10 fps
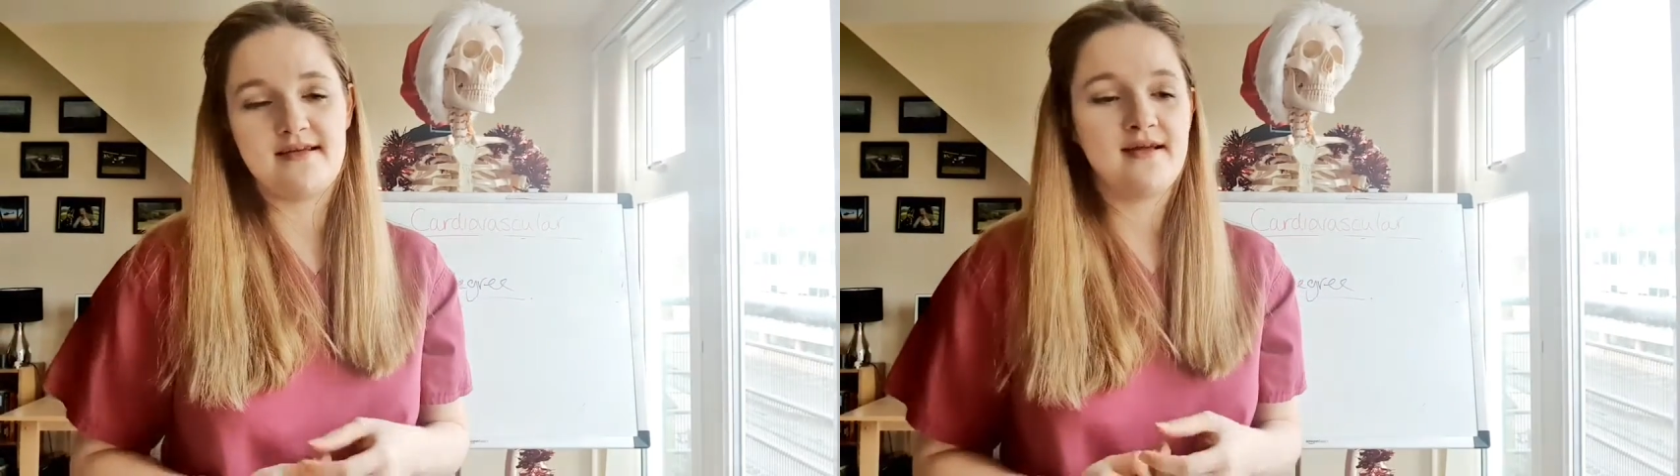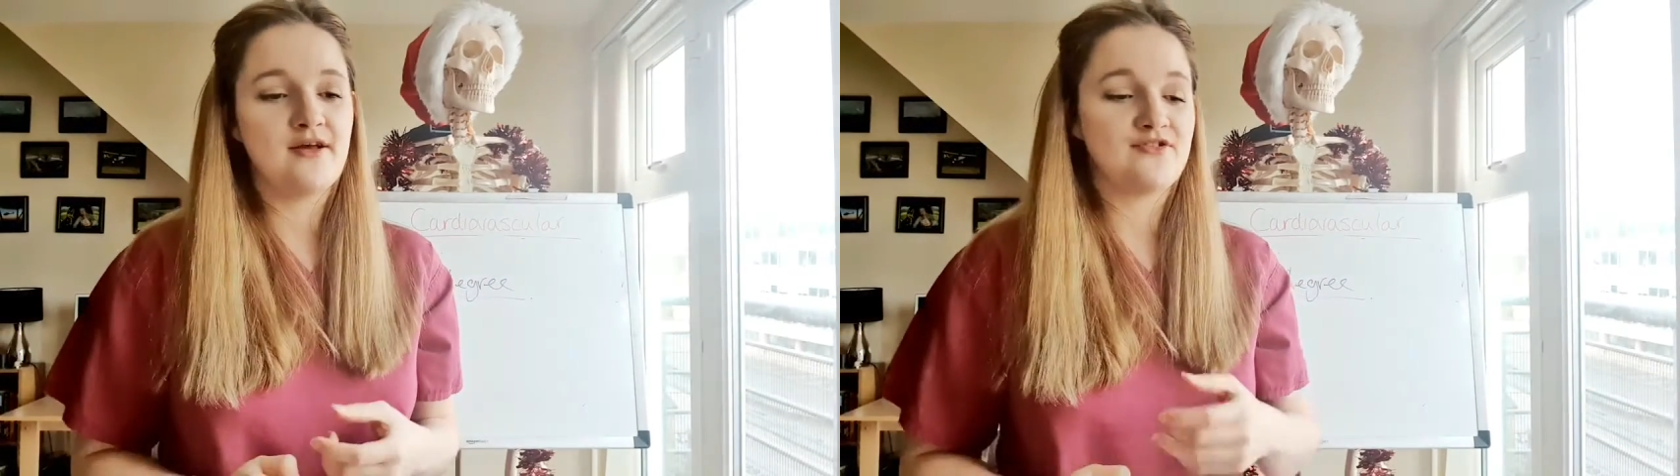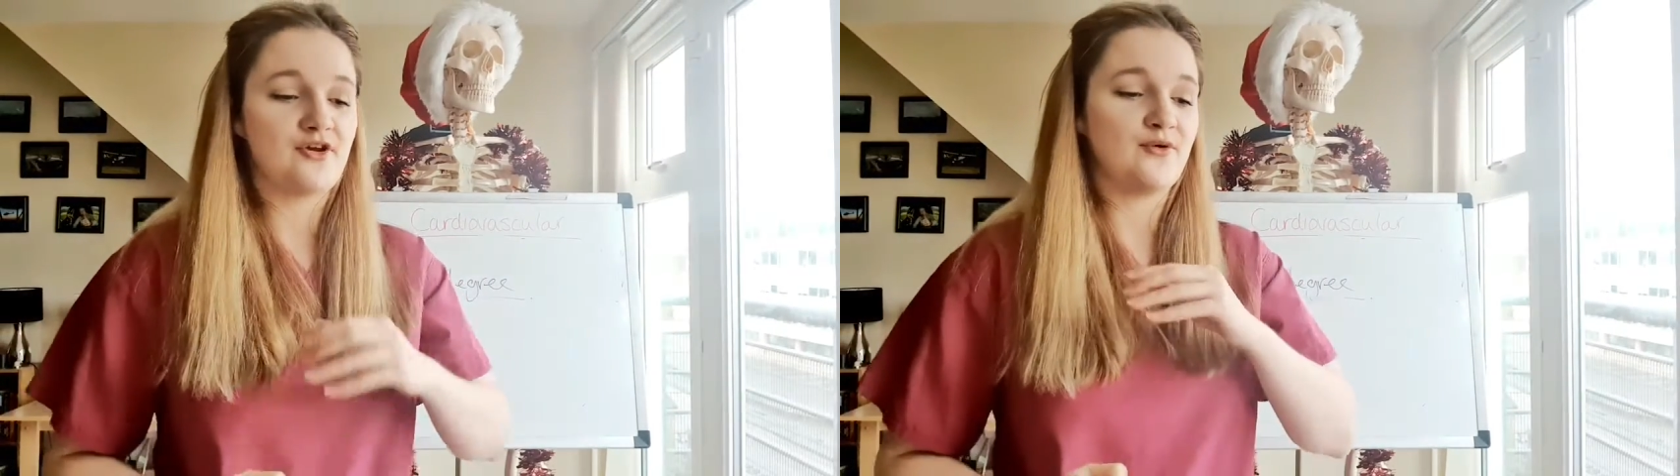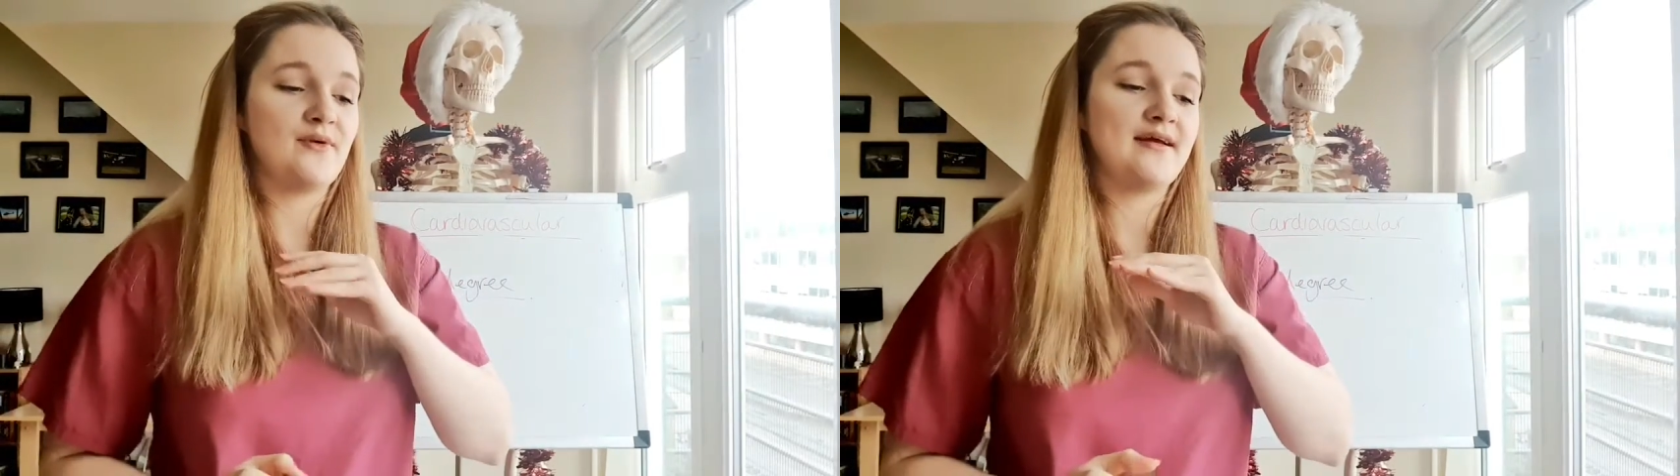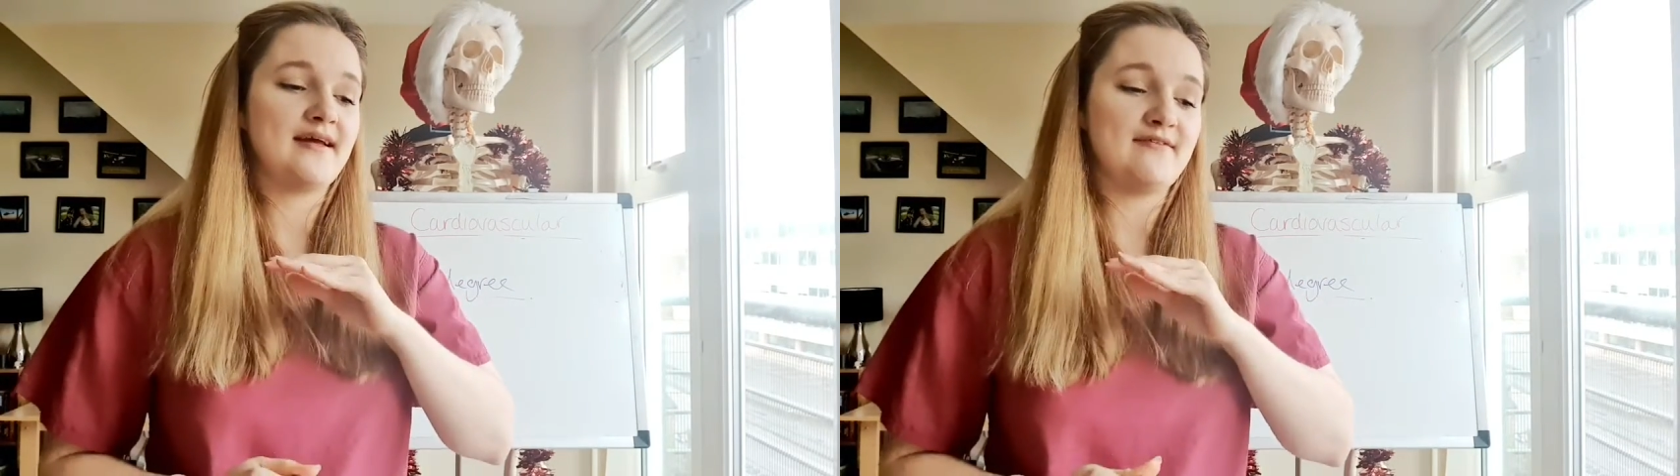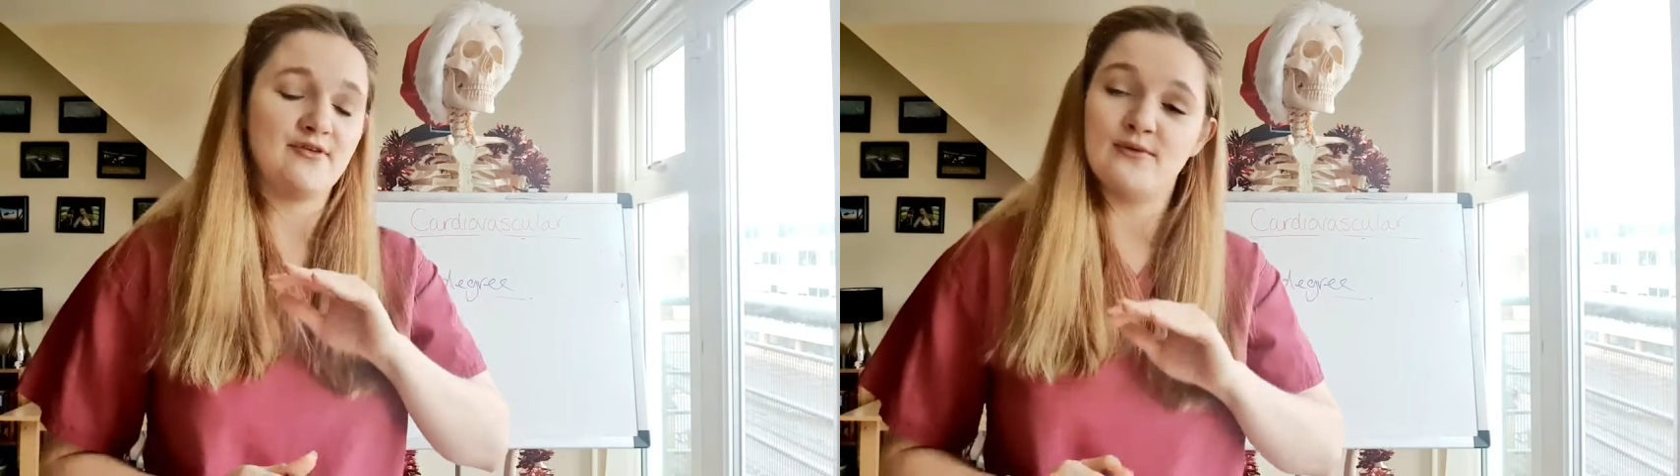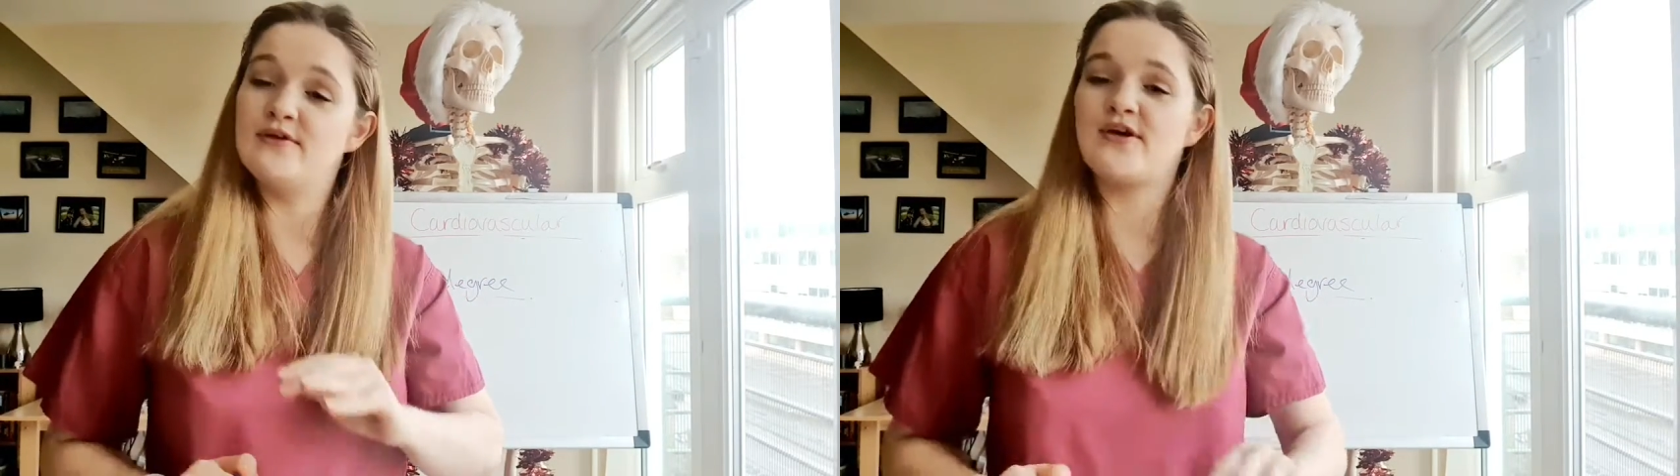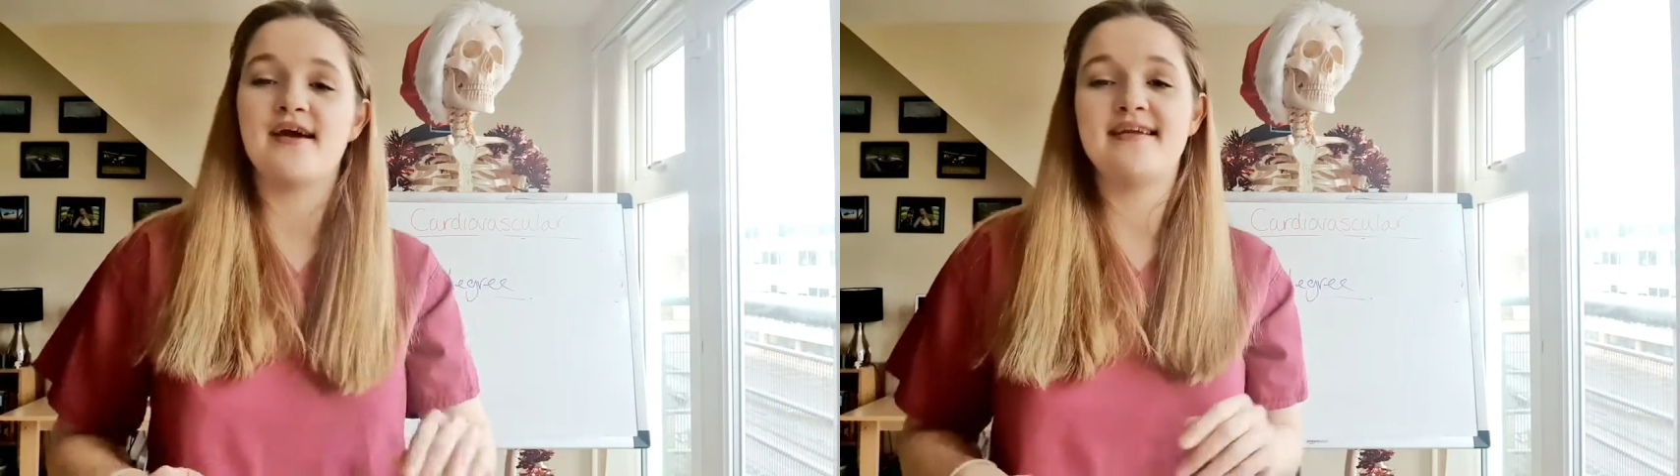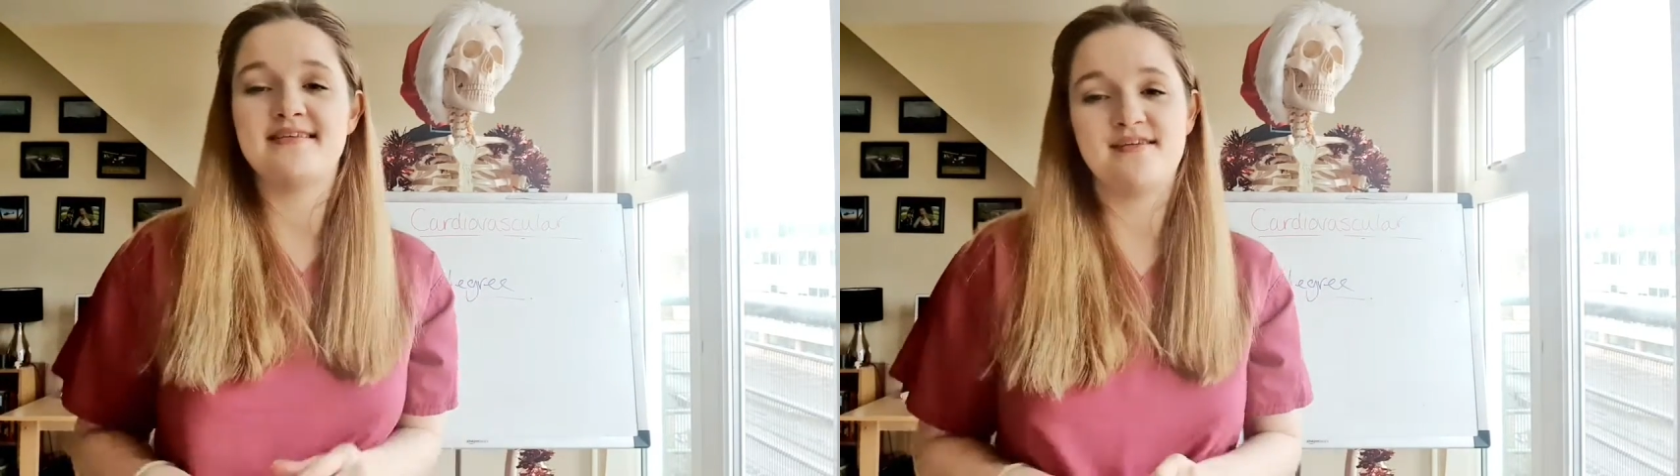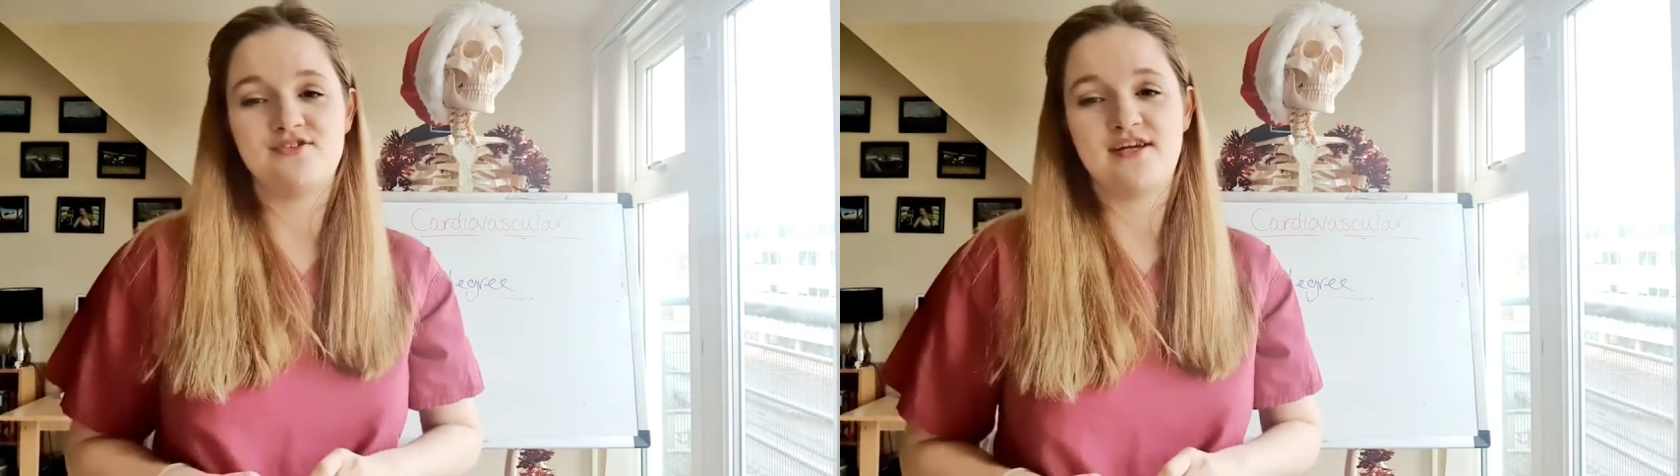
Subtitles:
So if you look at an ECG